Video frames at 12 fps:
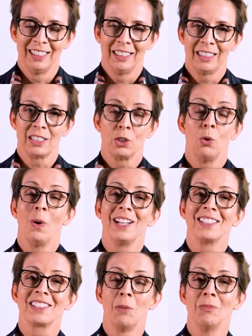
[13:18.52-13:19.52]
there's
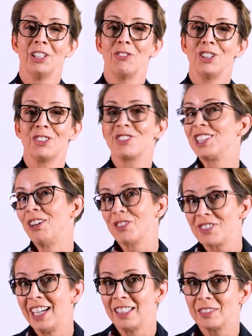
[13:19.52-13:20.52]
always some level of
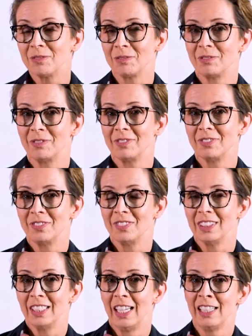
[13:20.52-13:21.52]
self-doubt.
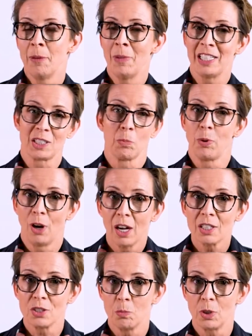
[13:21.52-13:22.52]
And that may
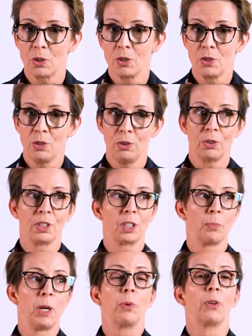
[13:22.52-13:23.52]
surprise you, because you look at the
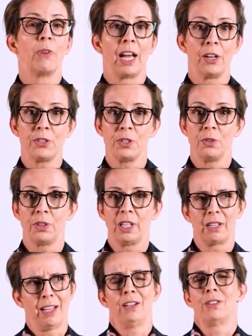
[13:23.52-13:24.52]
people around you and think,
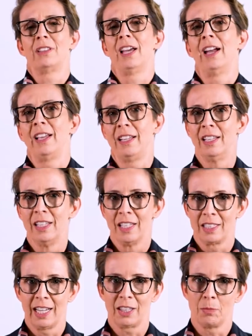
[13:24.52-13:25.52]
how could they
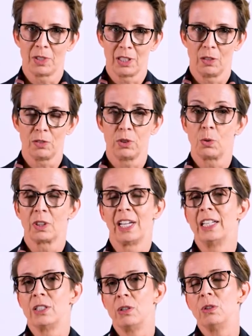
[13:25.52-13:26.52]
doubt themselves? Look what they
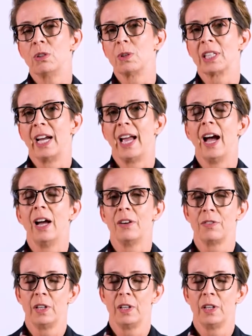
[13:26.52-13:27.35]
do, look what they have.